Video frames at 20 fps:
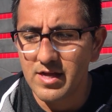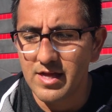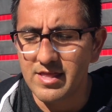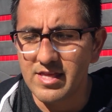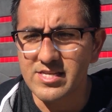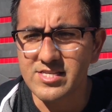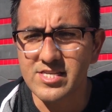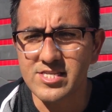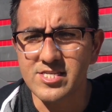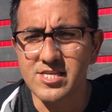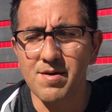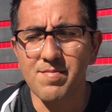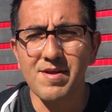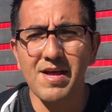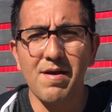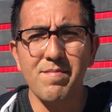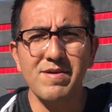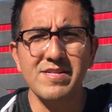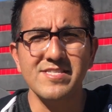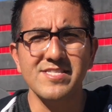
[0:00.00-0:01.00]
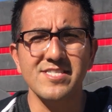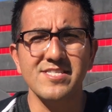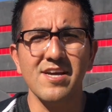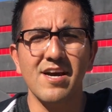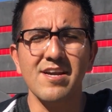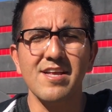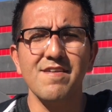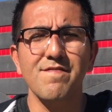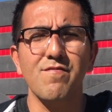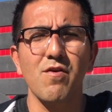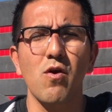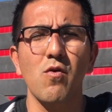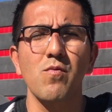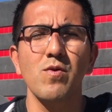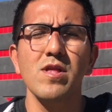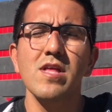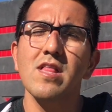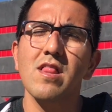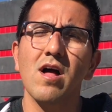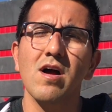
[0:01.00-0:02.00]
And this is something I've been studying for a
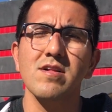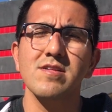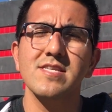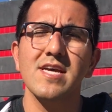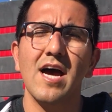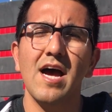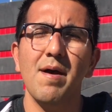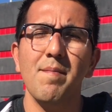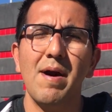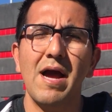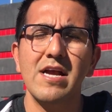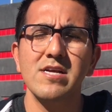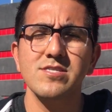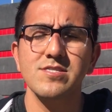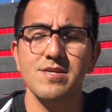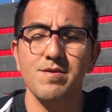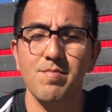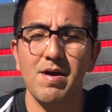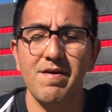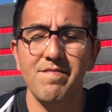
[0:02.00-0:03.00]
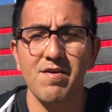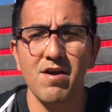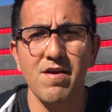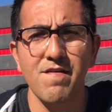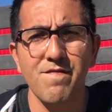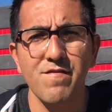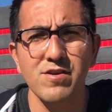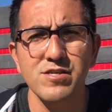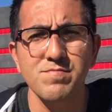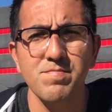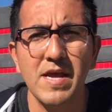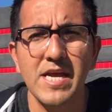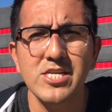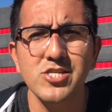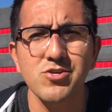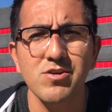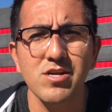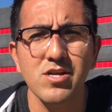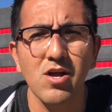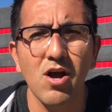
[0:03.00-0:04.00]
really long time. Actually, my very first
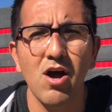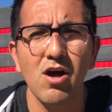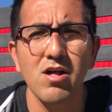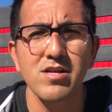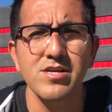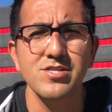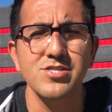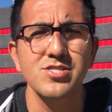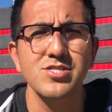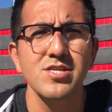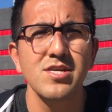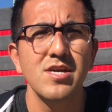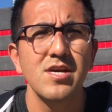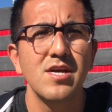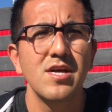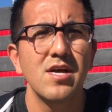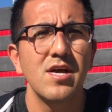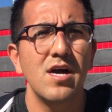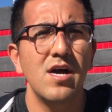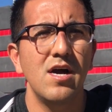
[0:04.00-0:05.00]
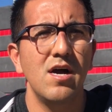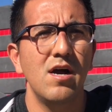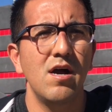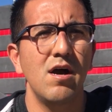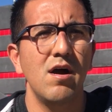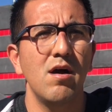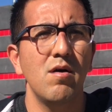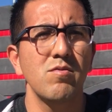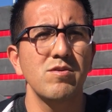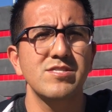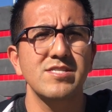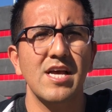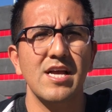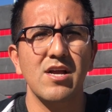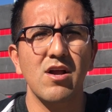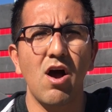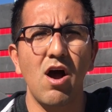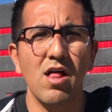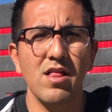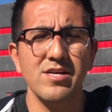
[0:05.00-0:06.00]
major in college was
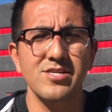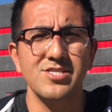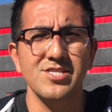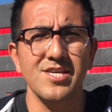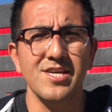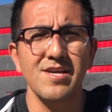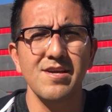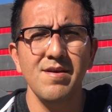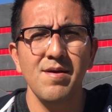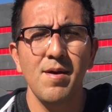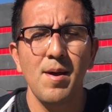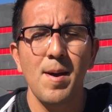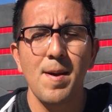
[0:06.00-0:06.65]
psychology.